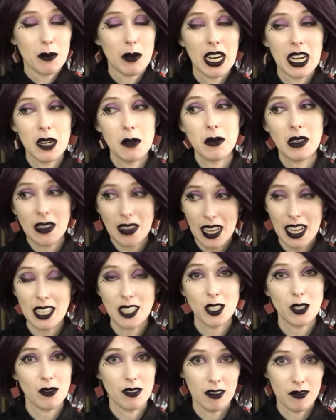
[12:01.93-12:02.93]
I am glad
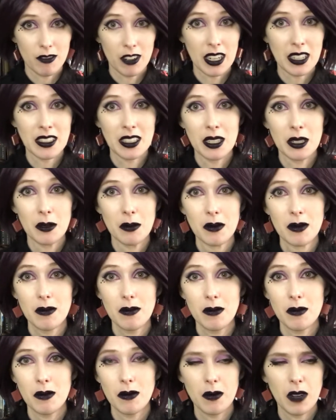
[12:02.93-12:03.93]
to have read
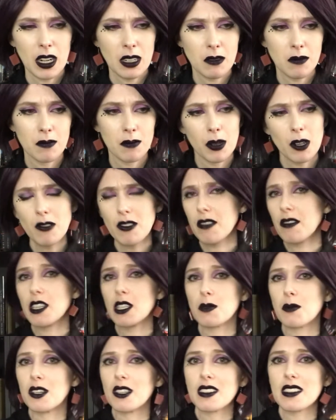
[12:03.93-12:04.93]
them. Both of these
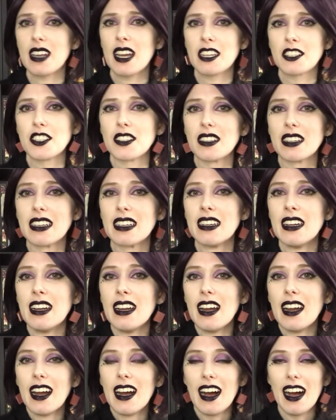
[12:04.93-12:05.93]
books, actually.
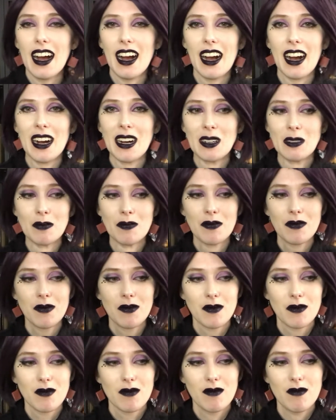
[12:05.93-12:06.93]

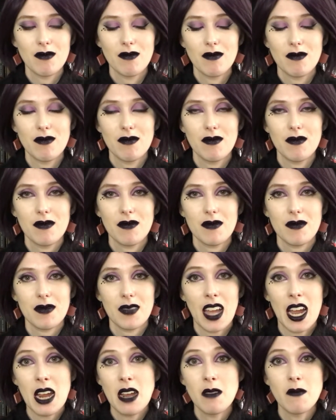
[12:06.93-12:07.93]

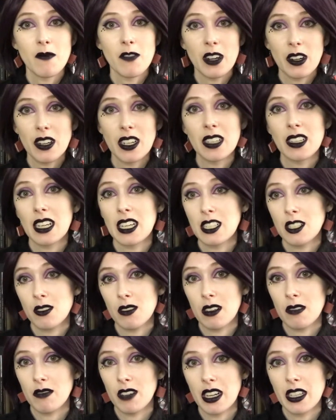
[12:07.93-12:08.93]
I am very glad to
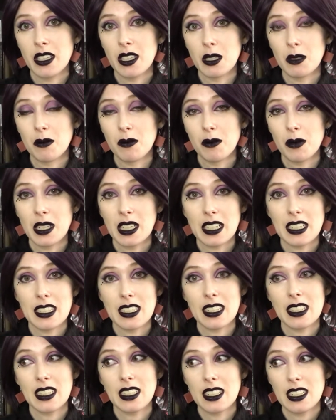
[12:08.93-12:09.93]
have read them because
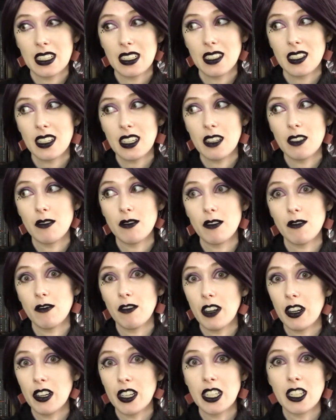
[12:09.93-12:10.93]
they did give
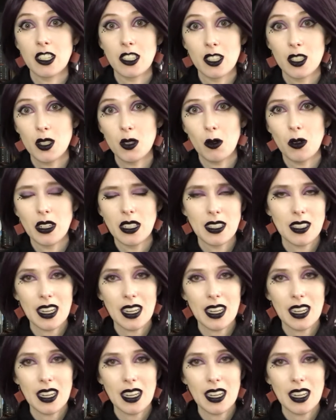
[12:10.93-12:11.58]
very good stories.